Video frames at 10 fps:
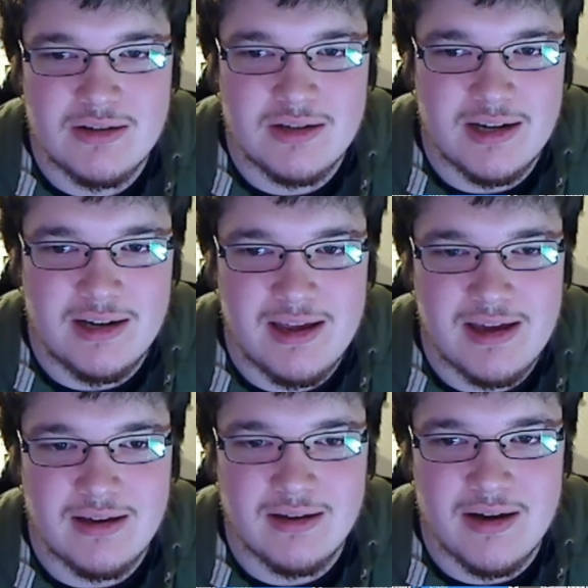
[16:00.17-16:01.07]
just kind of like,
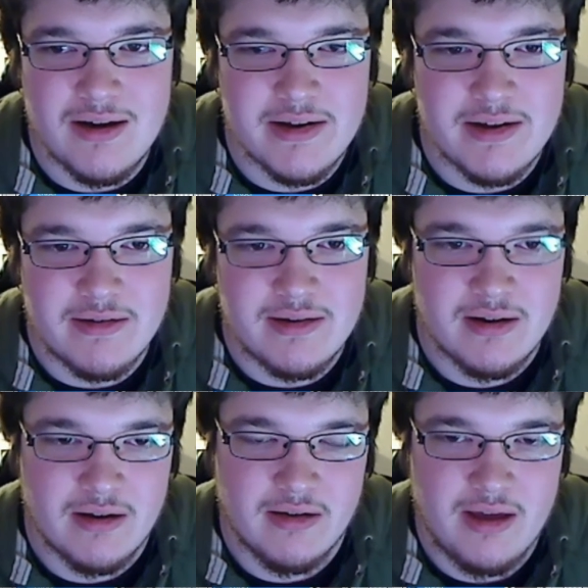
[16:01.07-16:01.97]
oh, you're
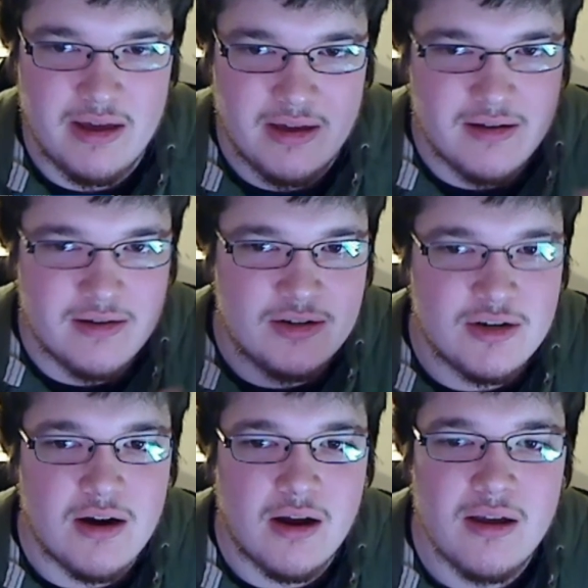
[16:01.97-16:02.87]
a
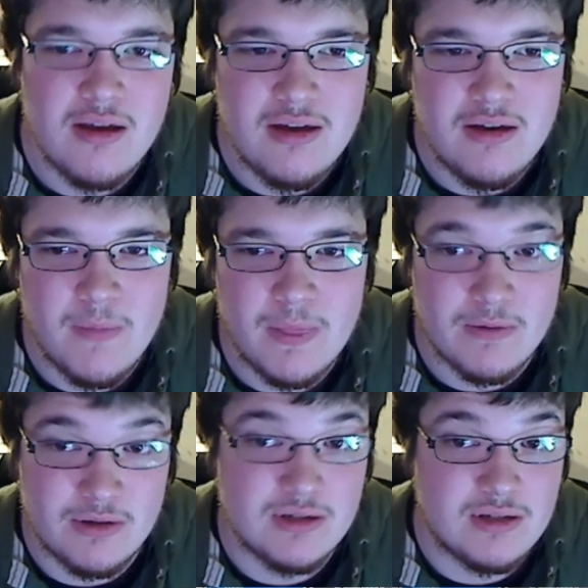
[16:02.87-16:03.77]
jerk,
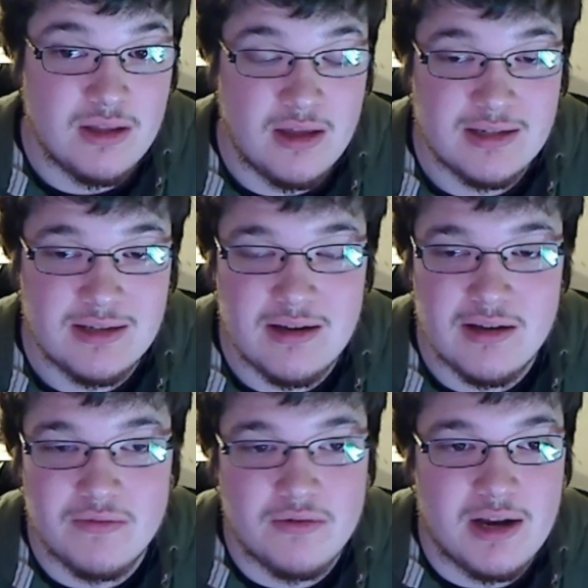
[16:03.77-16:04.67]
which is the extent
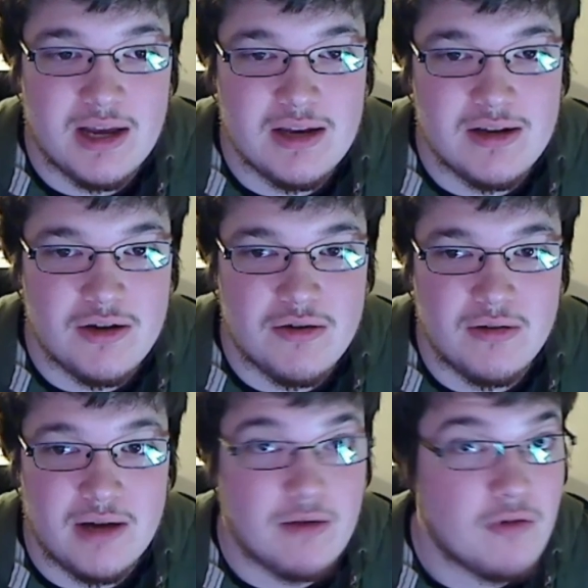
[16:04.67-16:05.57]
of what I can do.
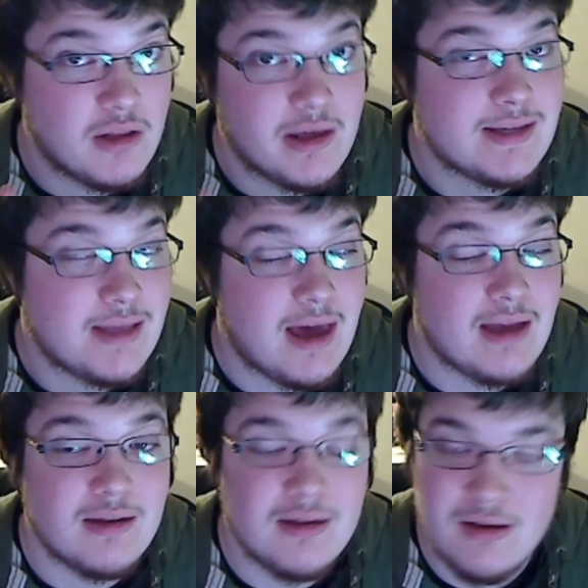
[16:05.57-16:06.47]
I realize that,
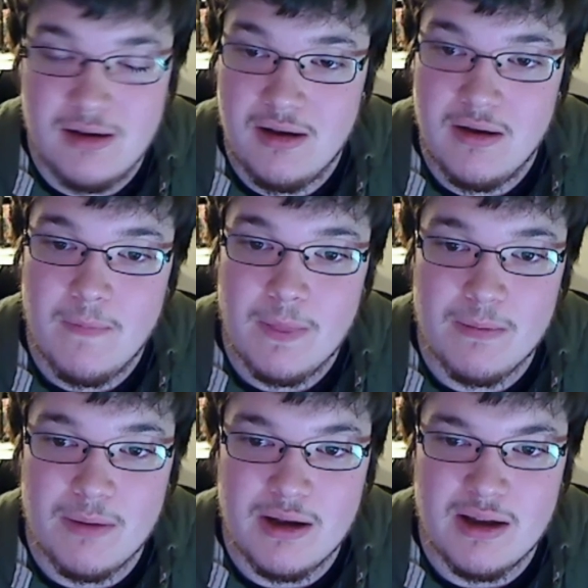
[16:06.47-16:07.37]

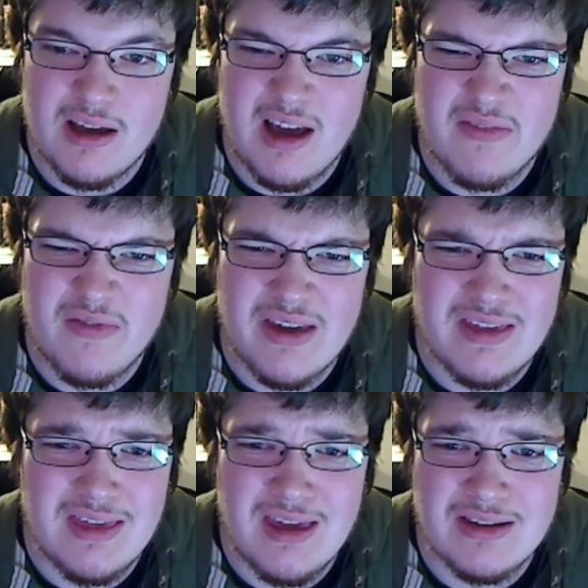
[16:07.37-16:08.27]
but I
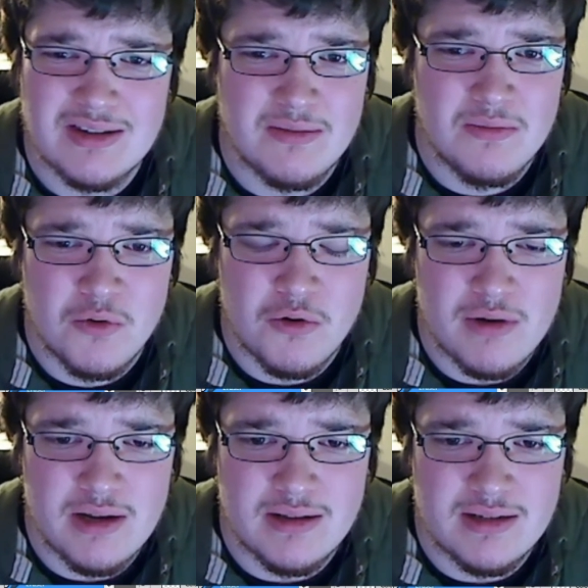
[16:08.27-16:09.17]
think just more
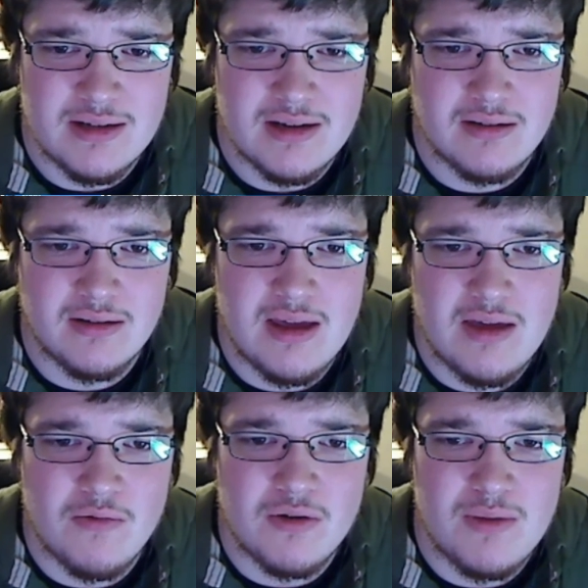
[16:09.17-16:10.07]

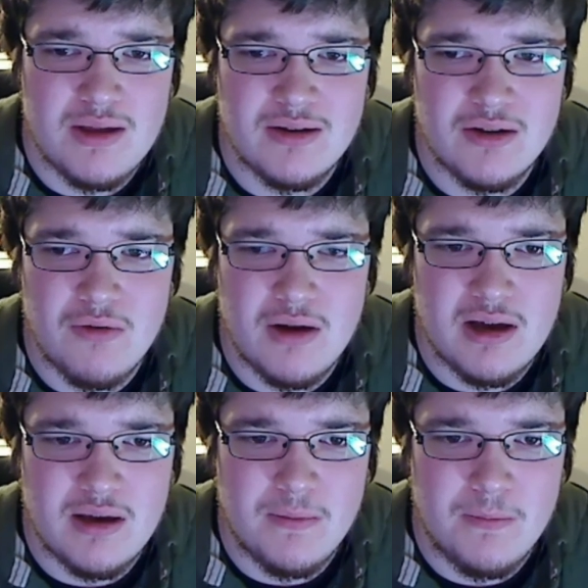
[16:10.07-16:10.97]
realistically would be to.
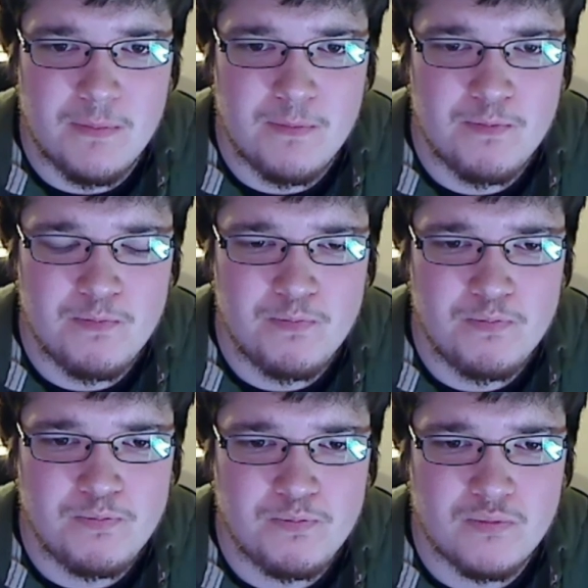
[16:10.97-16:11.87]
I'm
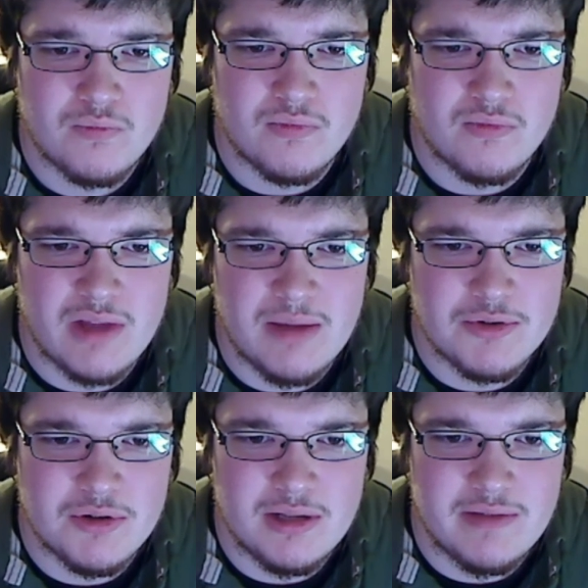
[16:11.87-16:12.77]

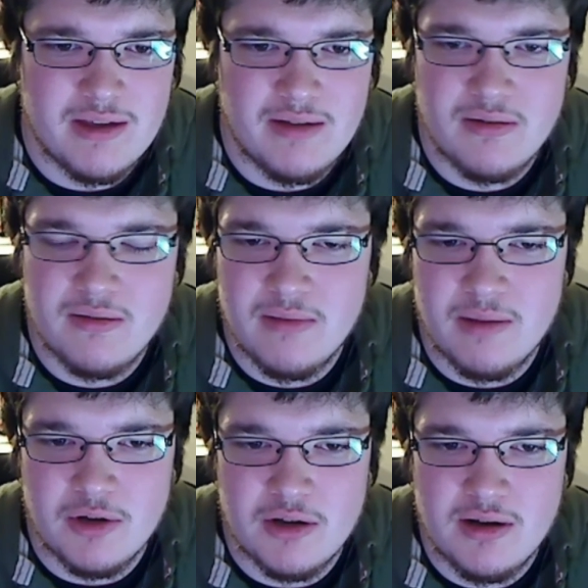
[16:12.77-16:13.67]
just gonna leave that. I'm
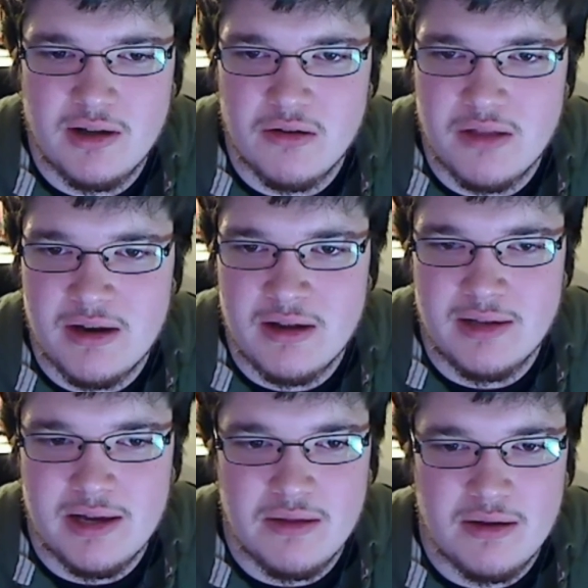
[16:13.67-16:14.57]
gonna color that, not
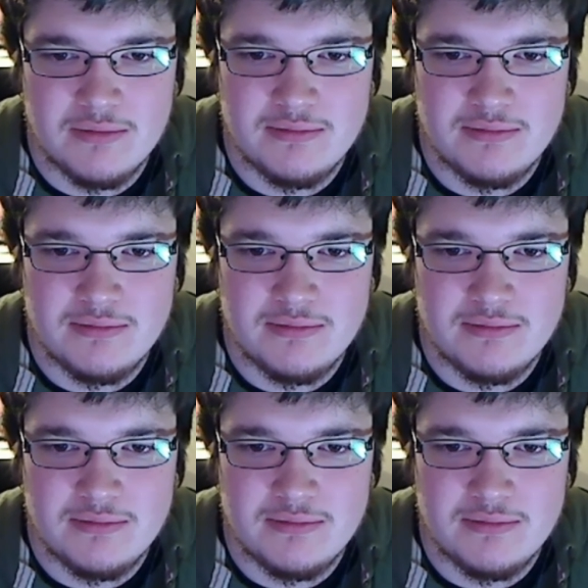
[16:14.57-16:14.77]
line that.